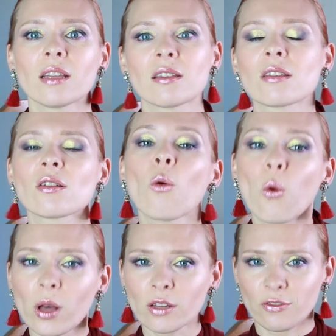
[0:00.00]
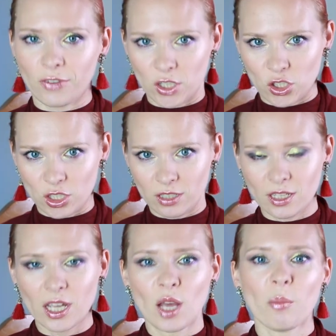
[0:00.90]
This is Oil Fiction
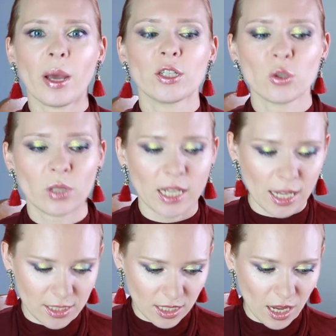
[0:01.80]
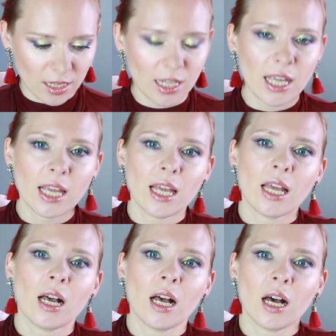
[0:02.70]
by Juliet Hezegan.
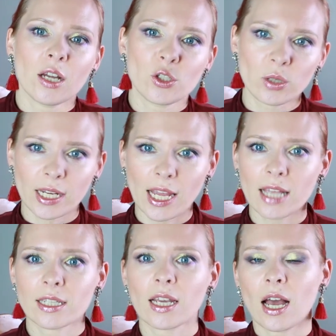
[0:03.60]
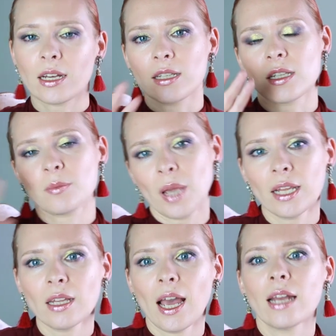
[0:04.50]
Juliet Hezegan has his
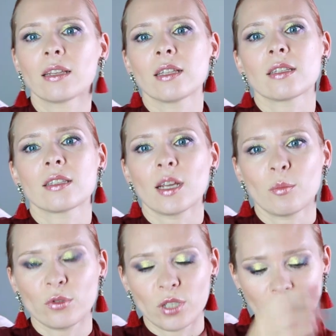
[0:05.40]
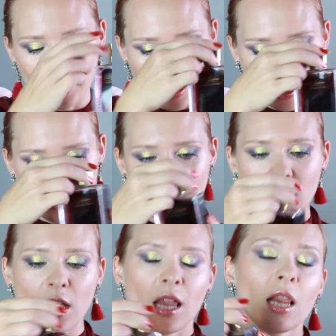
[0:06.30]
main line and this is their boutique line.
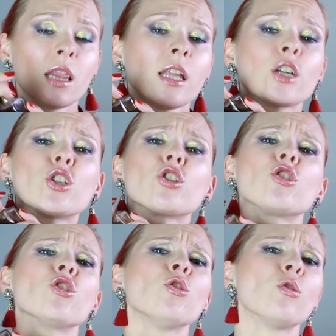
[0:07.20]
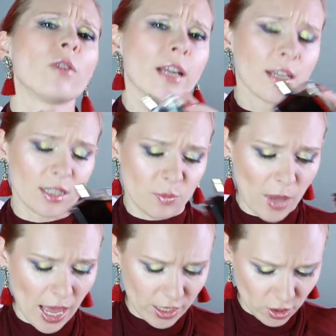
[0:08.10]
Luxurious
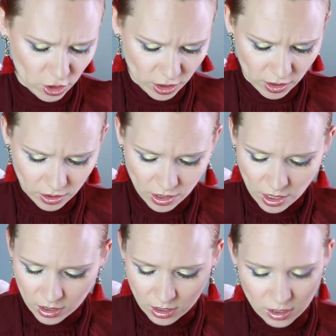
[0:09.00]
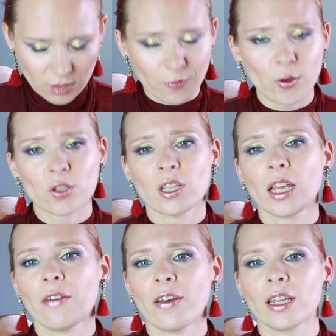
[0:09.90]
packaging. This is the first
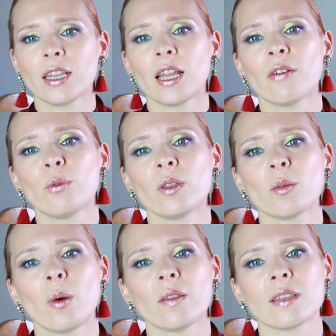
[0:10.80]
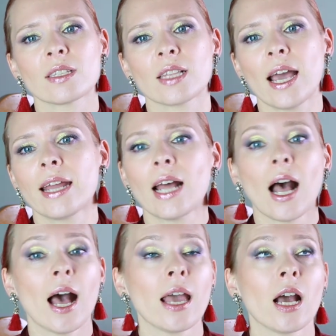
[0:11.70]
thing I fell in love with about this line.
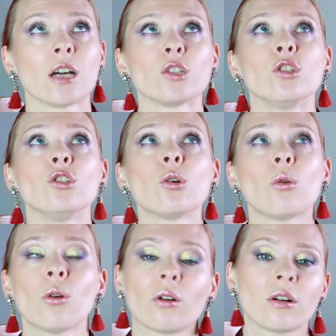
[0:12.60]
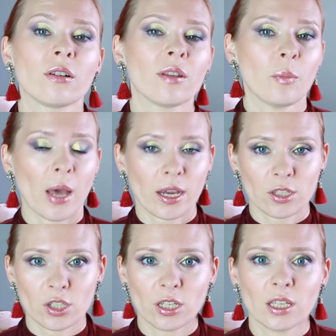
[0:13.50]
I adore the
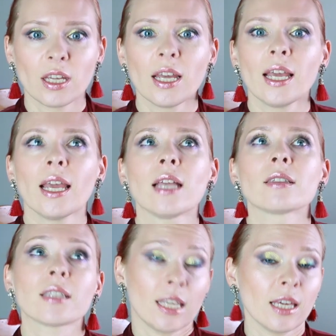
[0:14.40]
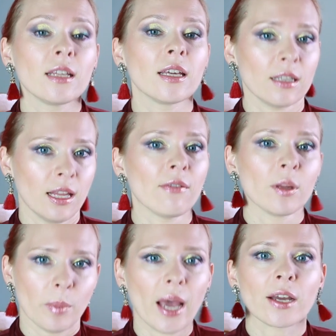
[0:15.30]
packaging. It's Killian
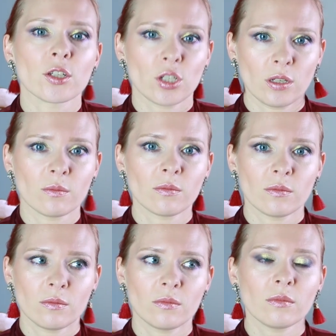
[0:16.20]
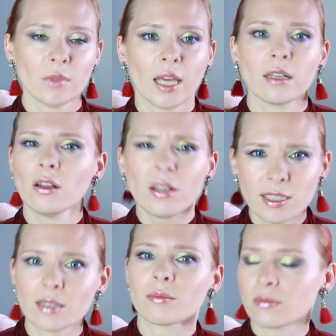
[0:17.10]
level packaging. Like, not
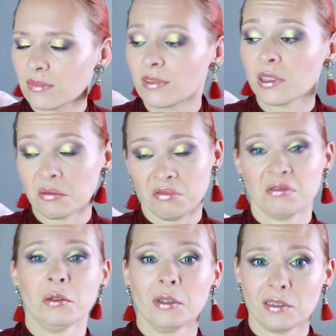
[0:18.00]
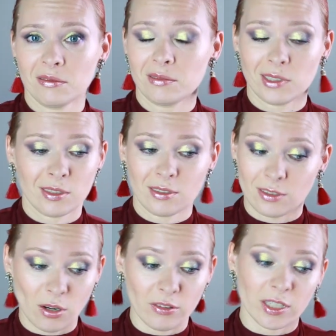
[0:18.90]
some Tom Ford.
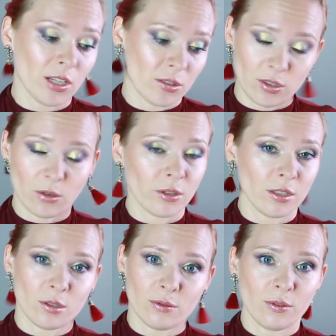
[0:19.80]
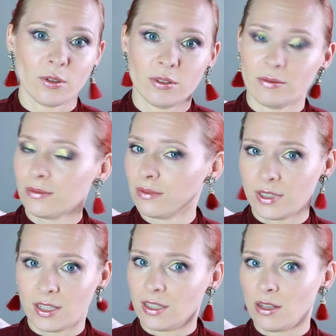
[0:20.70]
Sorry, not sorry, Tom Ford
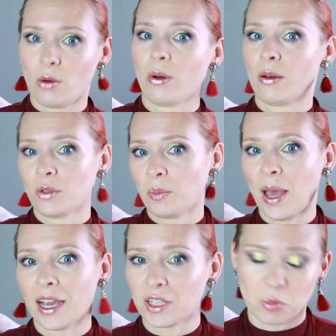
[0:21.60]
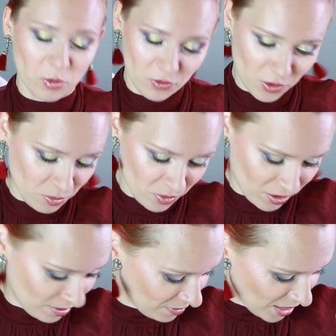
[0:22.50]
doesn't know how to package
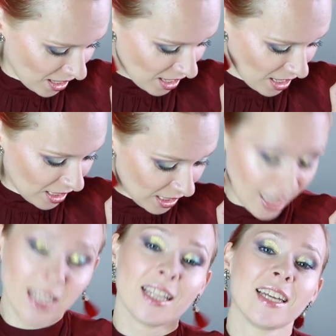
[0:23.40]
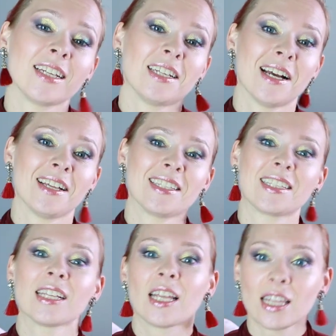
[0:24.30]
perfumes. Killian
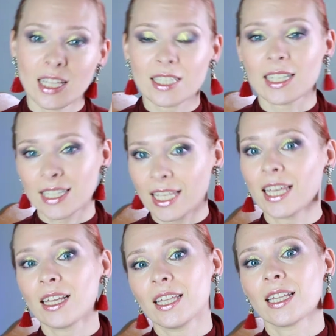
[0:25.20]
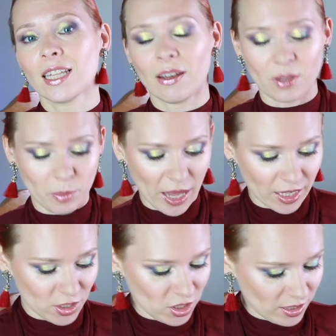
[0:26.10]
does. This is Killian level
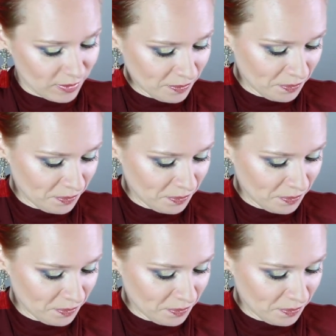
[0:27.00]
packaging.